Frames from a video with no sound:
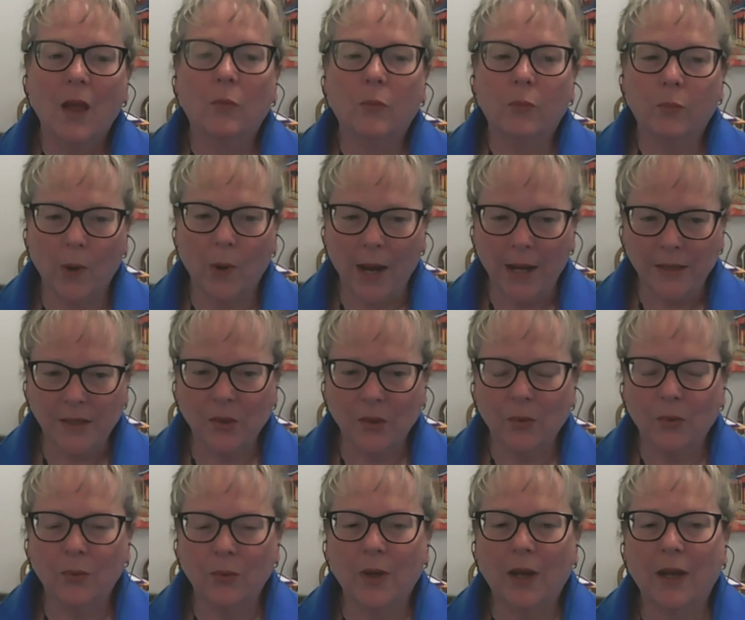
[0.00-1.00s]
Right.
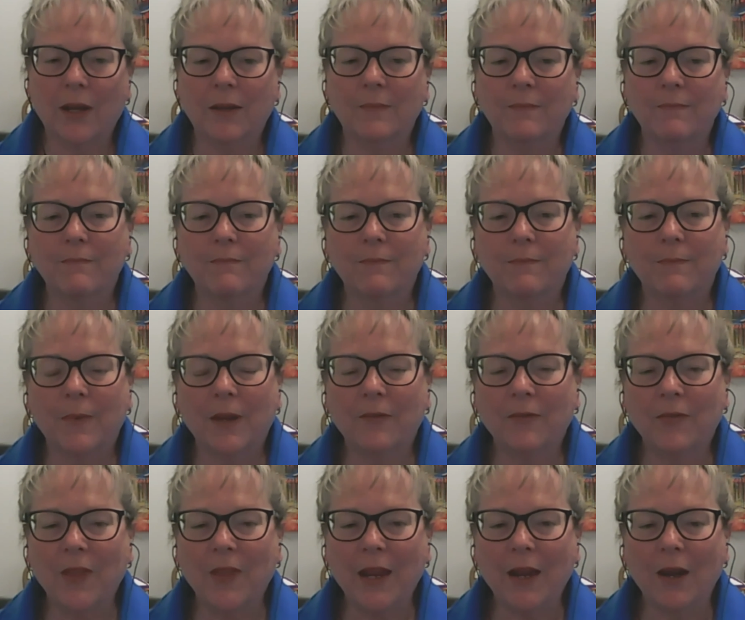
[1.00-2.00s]
So
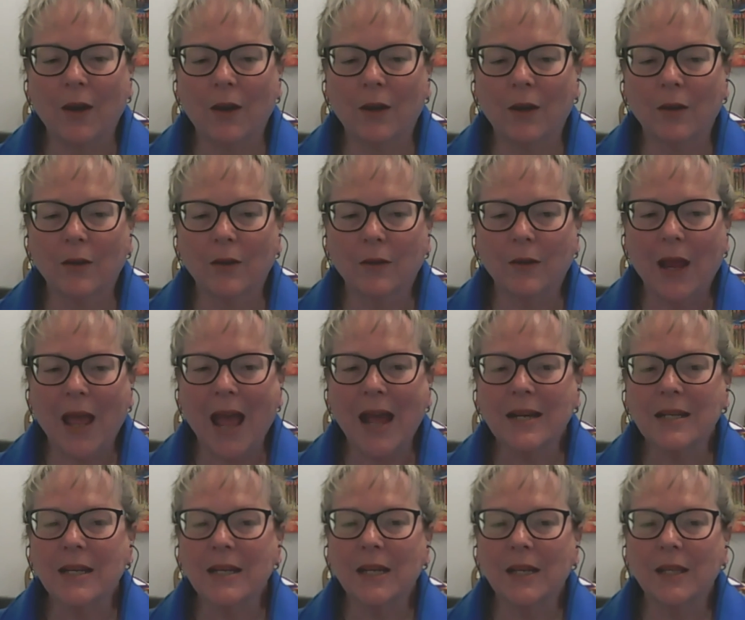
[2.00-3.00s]
if they are
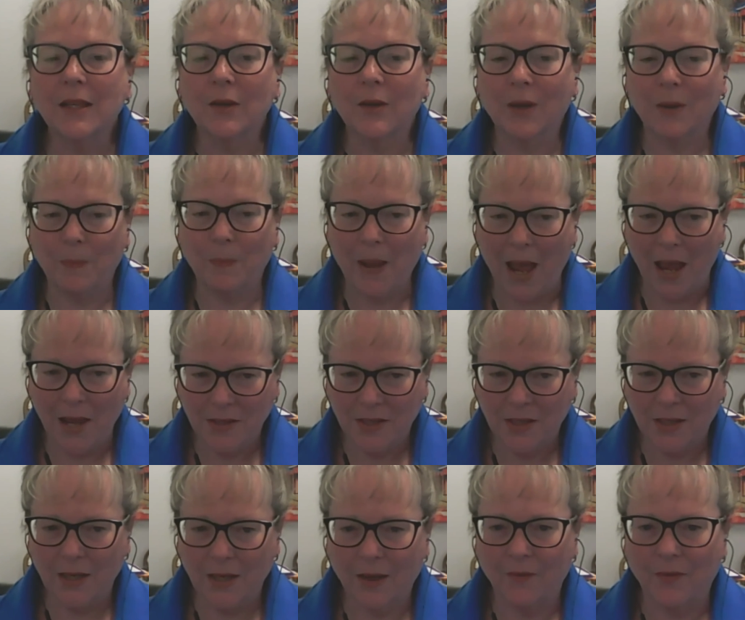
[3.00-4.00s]
acting in their
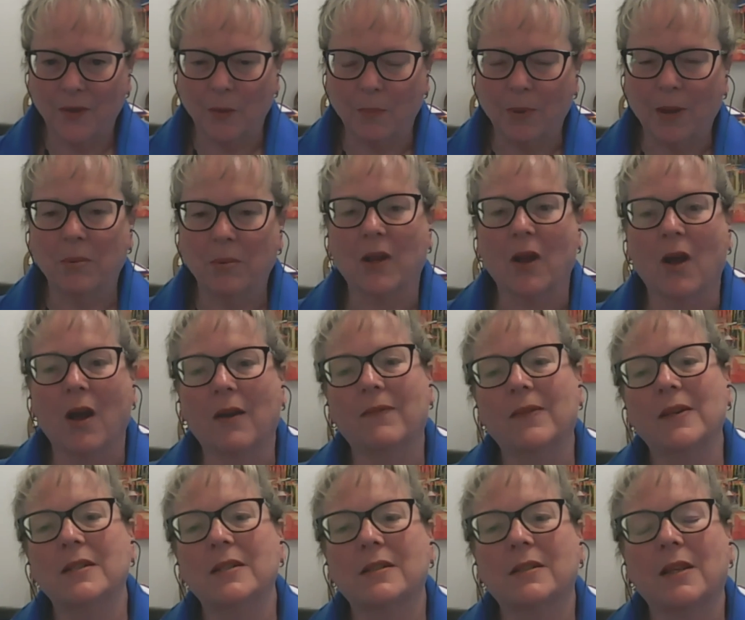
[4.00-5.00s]
capacity of their public
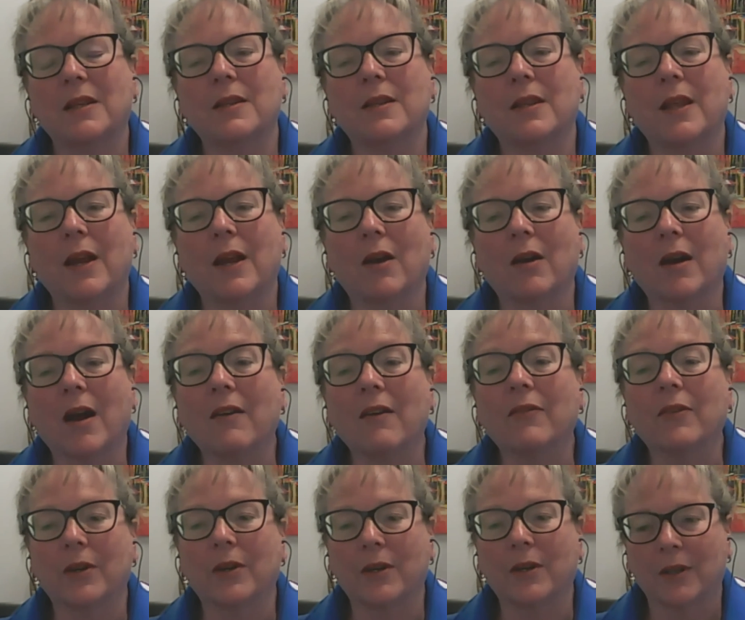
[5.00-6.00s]
office, then they are
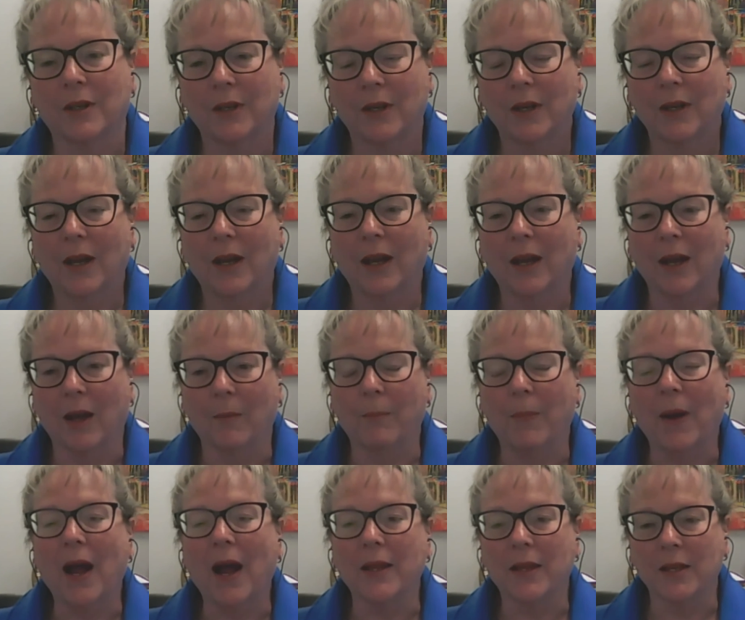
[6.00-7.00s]
covered
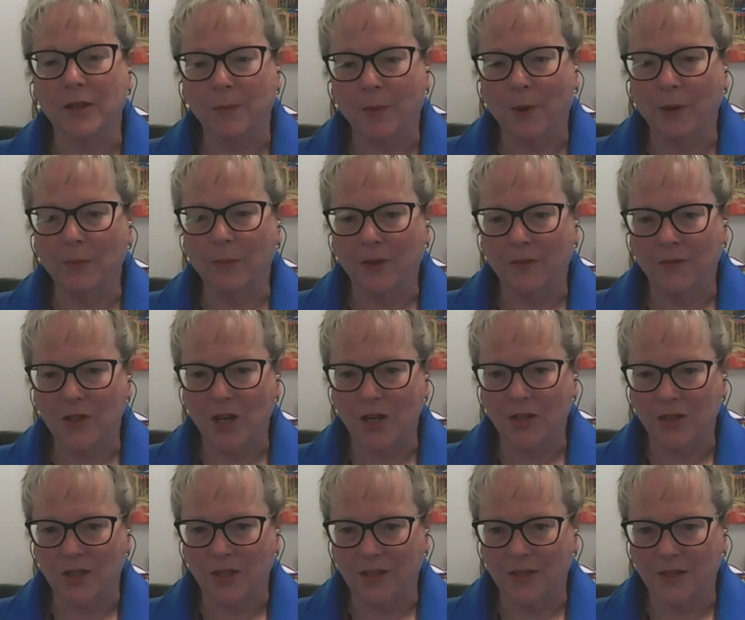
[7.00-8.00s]
by the Department of
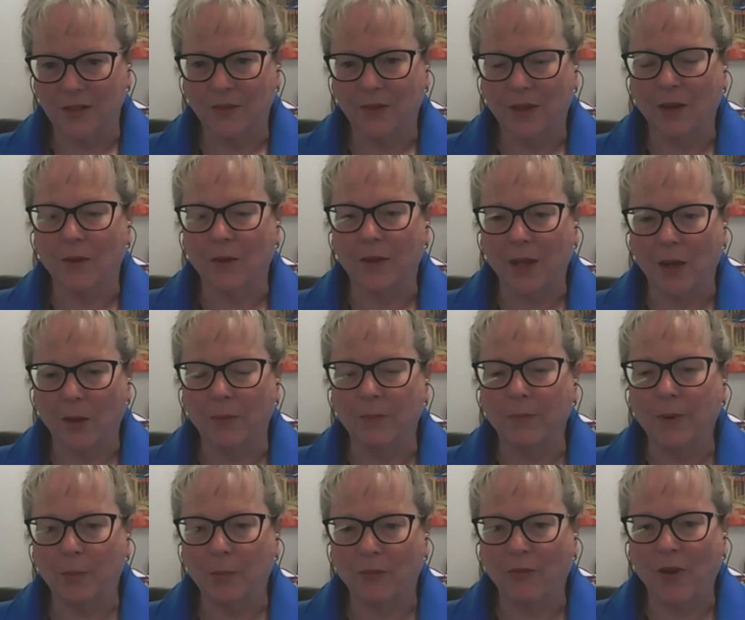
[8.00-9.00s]
Justice. They'll
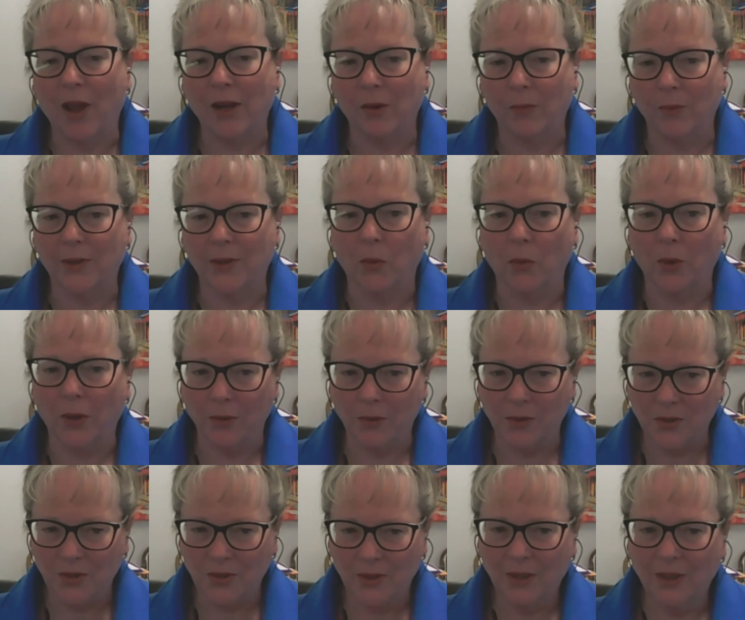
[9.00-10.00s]
be provided with
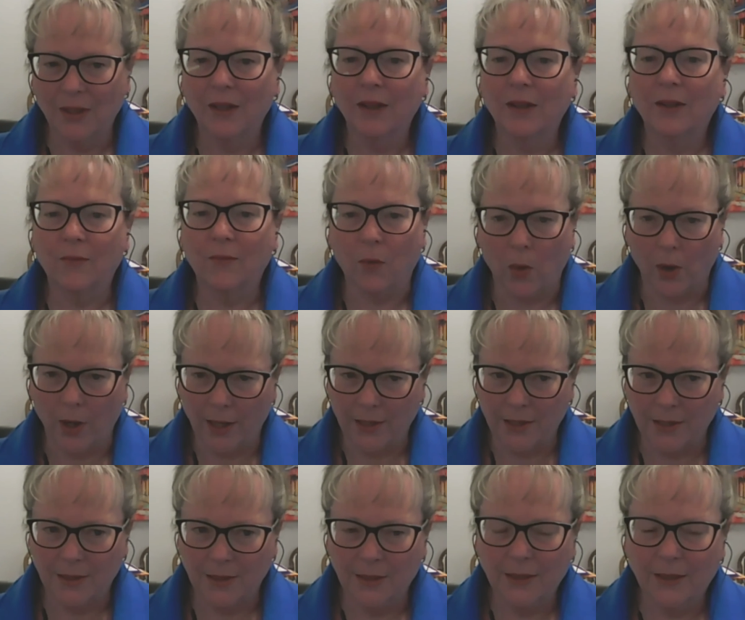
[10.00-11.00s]
lawyers for it.